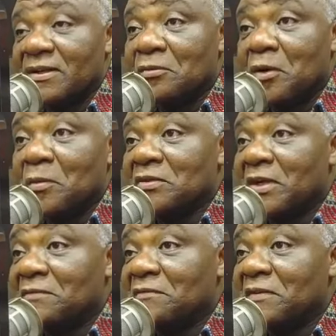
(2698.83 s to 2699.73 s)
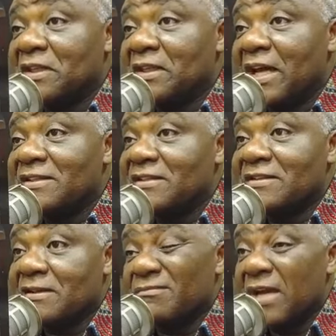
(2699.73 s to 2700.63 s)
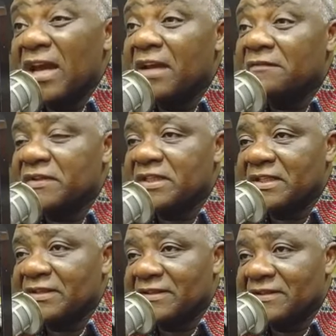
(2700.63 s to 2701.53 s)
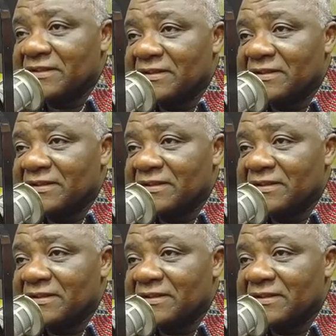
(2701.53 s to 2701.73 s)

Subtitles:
Woman traffic light system efficient.